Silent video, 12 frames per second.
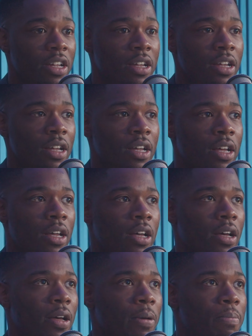Mm,
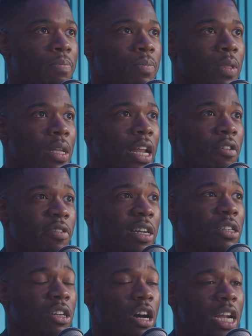yeah, Um, and I
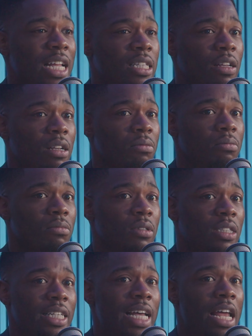really just kind of had to
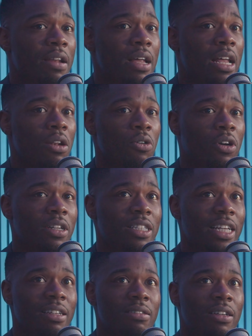sit down and, and look at
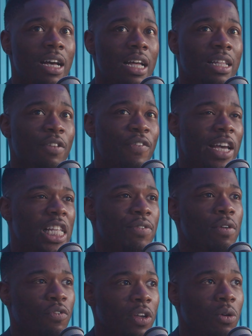it at the face of
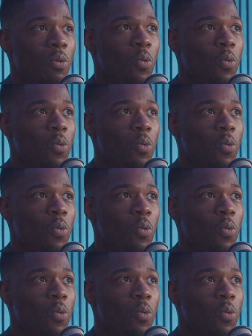it and think